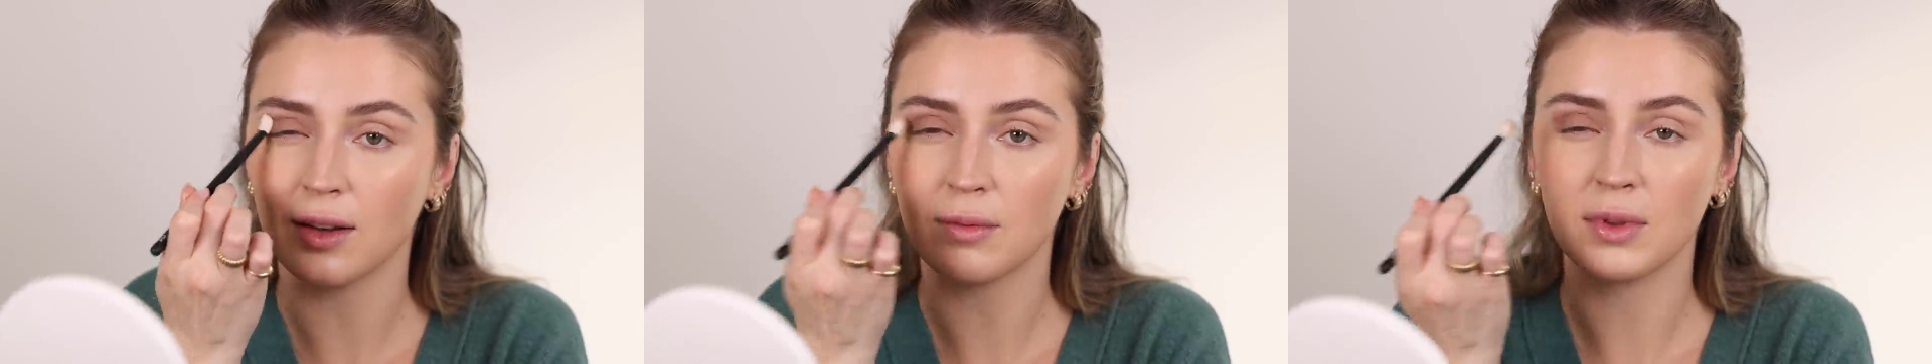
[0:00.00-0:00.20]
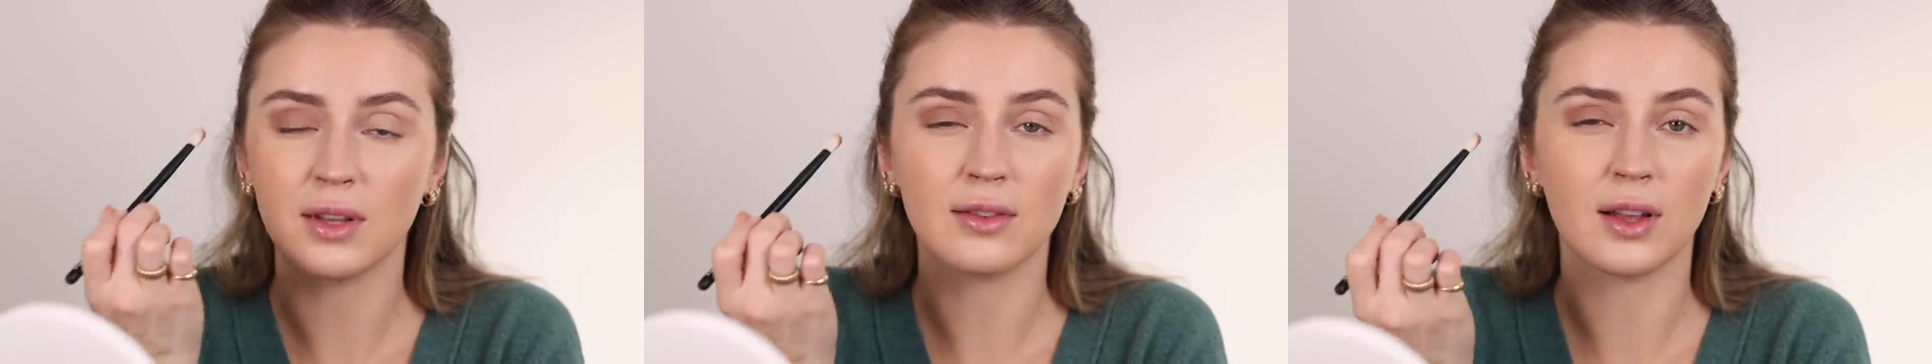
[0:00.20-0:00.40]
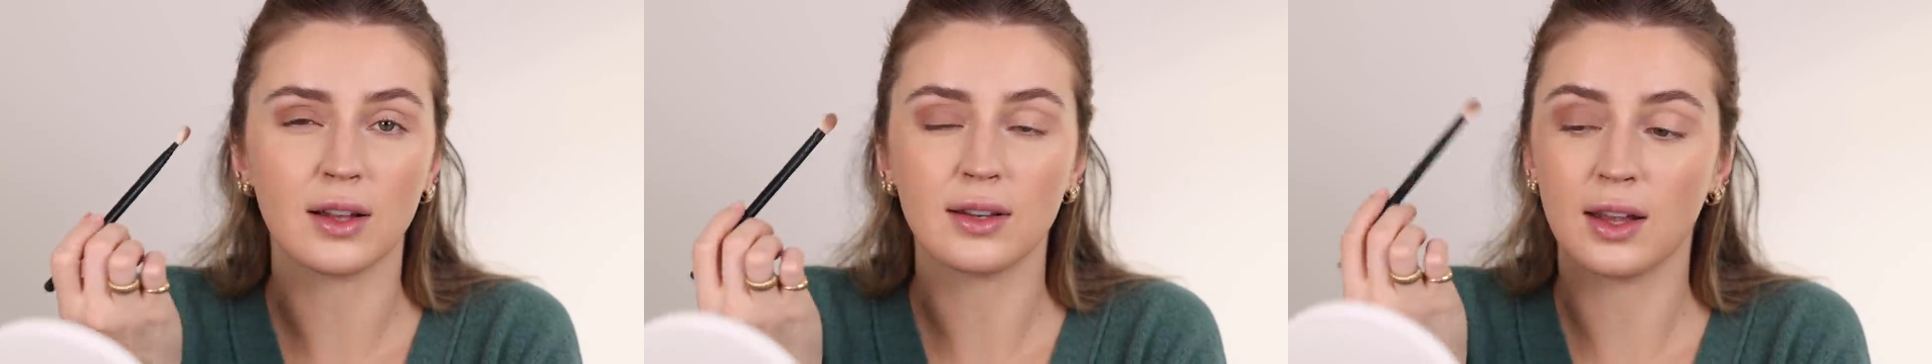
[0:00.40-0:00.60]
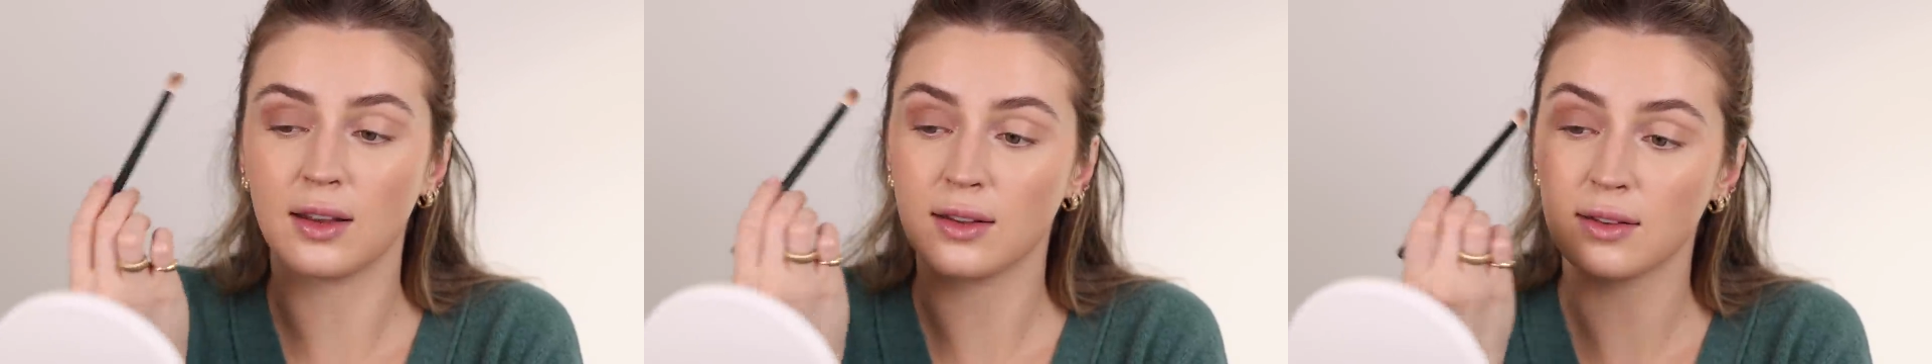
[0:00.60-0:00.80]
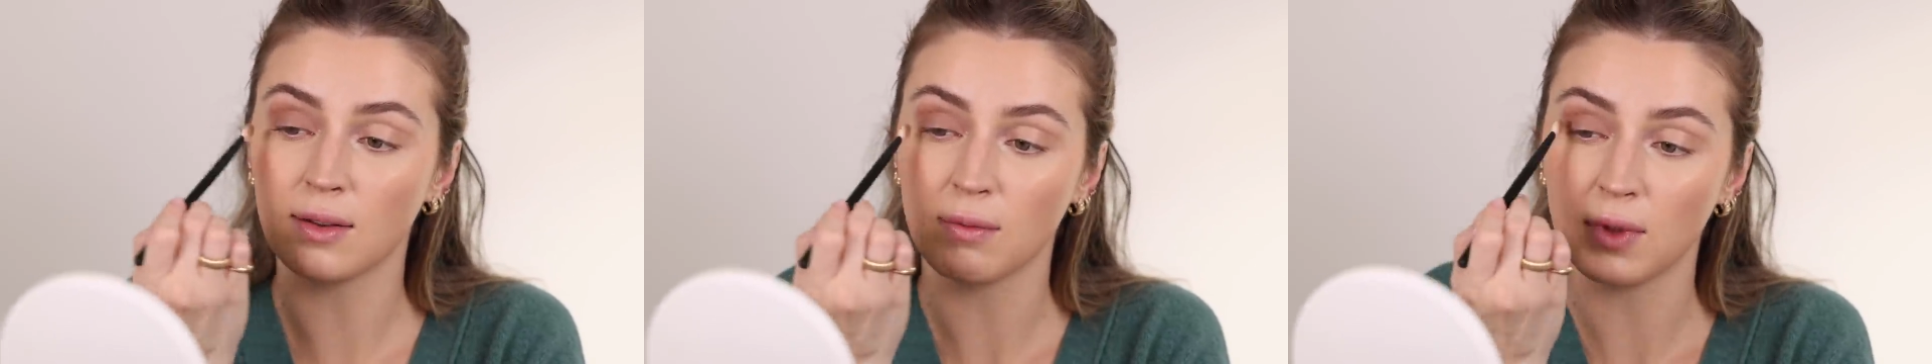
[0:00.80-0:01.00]
I believe, latte
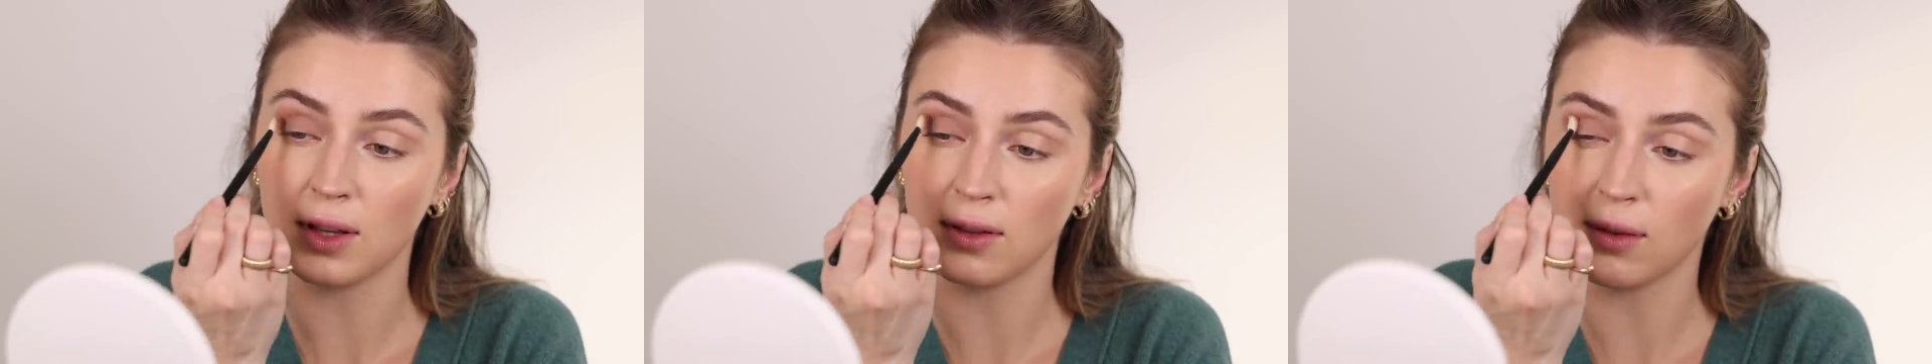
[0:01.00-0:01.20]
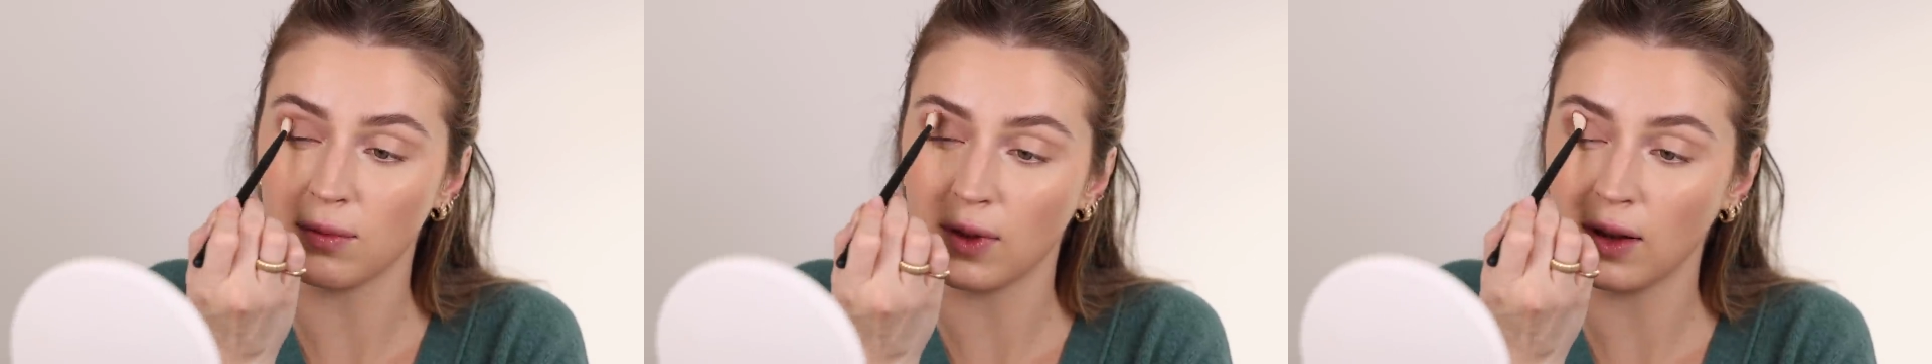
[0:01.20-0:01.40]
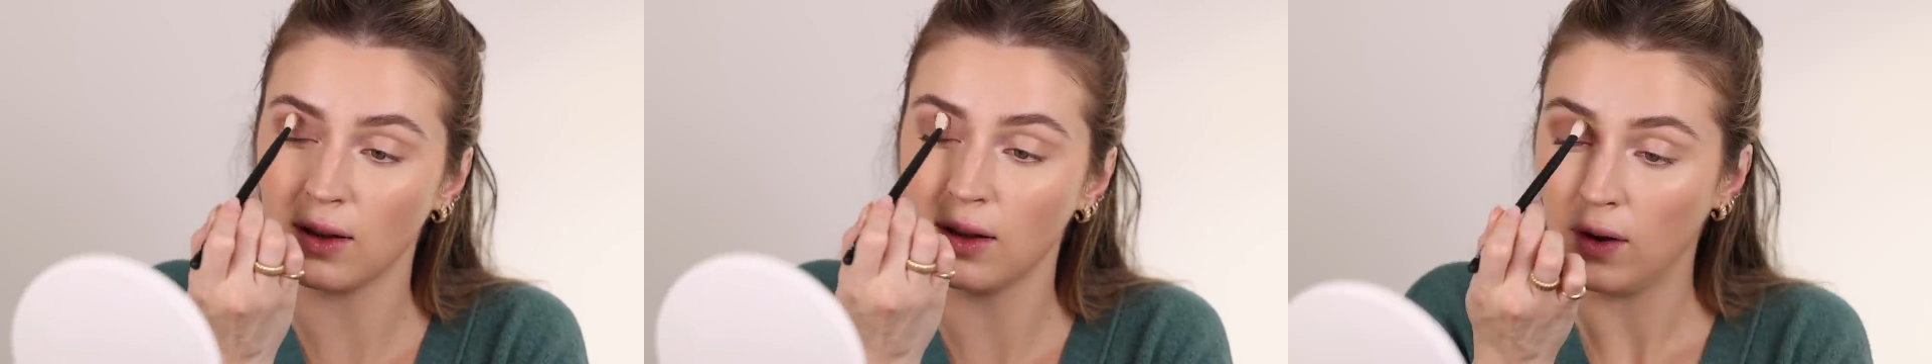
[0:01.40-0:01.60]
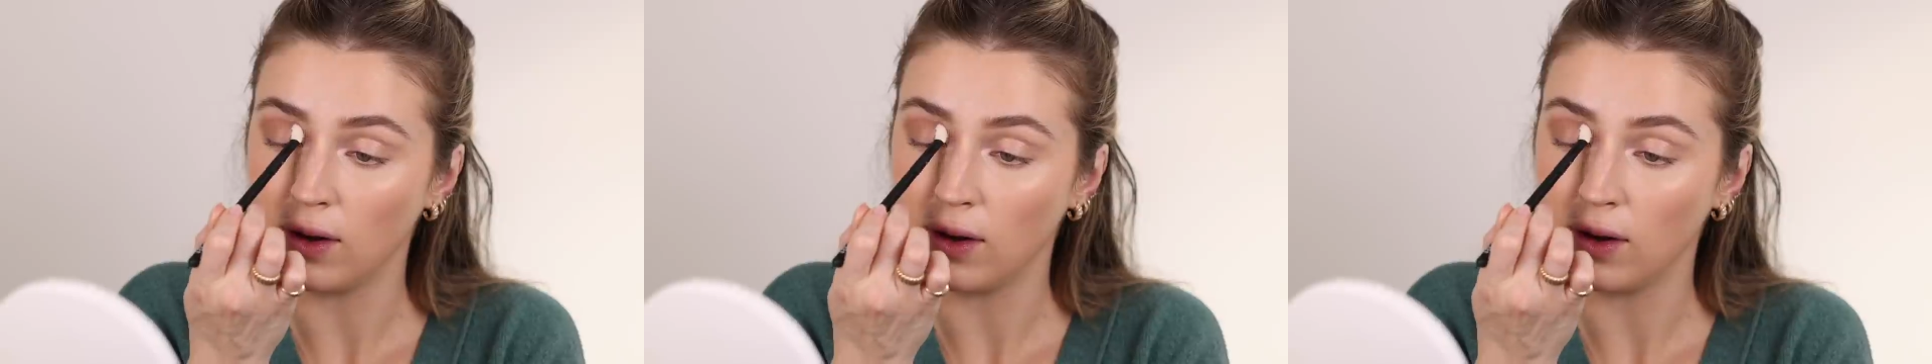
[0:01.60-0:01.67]
and something something,